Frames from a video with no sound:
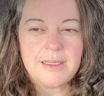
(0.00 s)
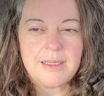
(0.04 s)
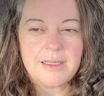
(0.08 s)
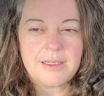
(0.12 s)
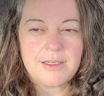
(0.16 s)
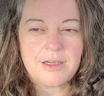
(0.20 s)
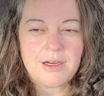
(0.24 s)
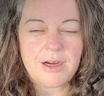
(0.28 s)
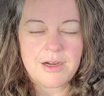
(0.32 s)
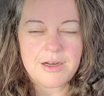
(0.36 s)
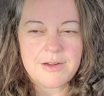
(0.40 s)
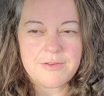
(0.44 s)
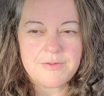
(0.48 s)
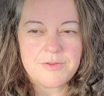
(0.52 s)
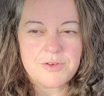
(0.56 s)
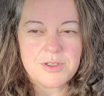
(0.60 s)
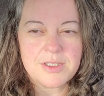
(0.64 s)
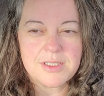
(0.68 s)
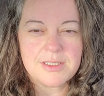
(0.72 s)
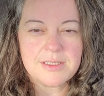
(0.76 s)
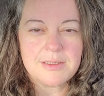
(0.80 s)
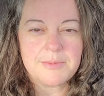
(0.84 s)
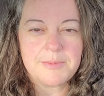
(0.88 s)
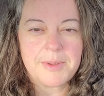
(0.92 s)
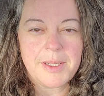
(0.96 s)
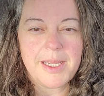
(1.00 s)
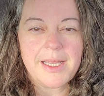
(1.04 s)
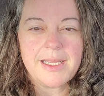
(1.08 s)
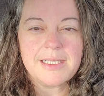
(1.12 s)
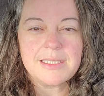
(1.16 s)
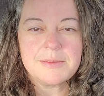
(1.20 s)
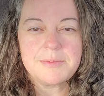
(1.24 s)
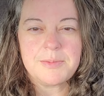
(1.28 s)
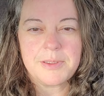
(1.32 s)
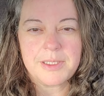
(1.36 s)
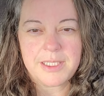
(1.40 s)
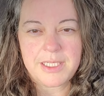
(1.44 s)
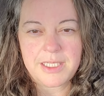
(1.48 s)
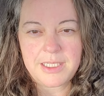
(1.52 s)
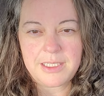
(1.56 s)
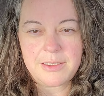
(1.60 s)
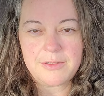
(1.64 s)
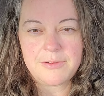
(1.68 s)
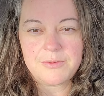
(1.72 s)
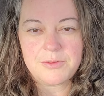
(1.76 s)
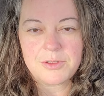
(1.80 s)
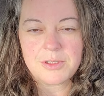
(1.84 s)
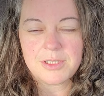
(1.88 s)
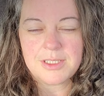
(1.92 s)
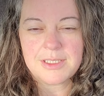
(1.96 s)
carnivore is the best, but
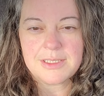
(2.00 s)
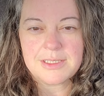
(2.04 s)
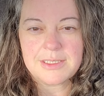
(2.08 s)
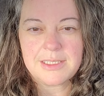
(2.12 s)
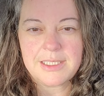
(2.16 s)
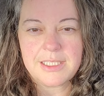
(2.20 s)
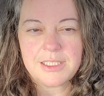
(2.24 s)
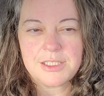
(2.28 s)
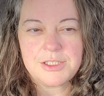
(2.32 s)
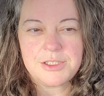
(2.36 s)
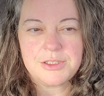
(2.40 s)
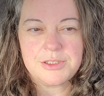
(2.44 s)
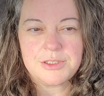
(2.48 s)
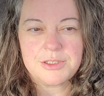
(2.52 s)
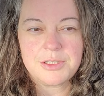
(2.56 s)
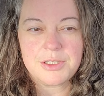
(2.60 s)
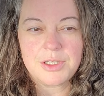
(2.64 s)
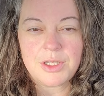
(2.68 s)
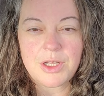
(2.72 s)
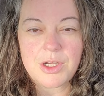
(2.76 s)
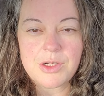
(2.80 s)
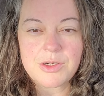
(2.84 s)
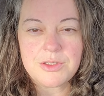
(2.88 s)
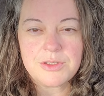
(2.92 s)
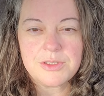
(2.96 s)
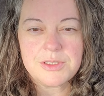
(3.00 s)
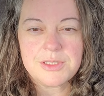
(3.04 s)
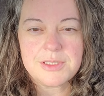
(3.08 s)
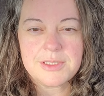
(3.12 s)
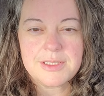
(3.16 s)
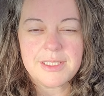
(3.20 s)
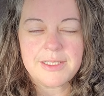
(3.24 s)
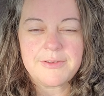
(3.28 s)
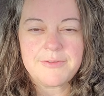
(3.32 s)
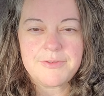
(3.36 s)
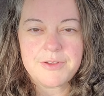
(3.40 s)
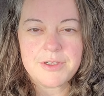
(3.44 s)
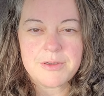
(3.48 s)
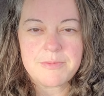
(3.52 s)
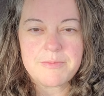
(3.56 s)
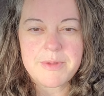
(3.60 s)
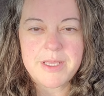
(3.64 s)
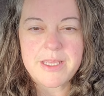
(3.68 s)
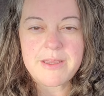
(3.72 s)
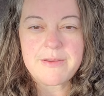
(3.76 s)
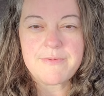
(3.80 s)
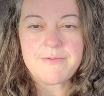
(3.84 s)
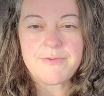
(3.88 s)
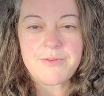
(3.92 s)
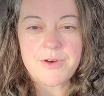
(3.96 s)
Ketovore gets you close if you're
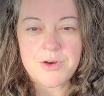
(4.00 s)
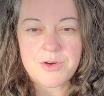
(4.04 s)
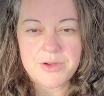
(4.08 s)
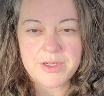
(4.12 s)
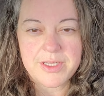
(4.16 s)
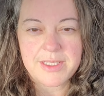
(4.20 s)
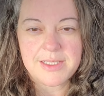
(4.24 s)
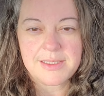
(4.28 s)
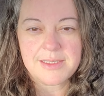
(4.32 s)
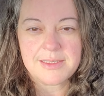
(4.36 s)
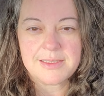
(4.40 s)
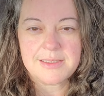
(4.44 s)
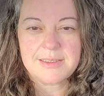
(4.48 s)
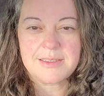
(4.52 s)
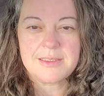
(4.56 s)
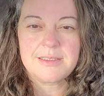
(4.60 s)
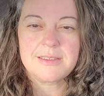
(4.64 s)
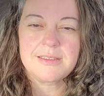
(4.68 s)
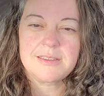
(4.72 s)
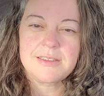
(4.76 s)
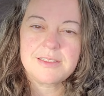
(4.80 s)
meat focused.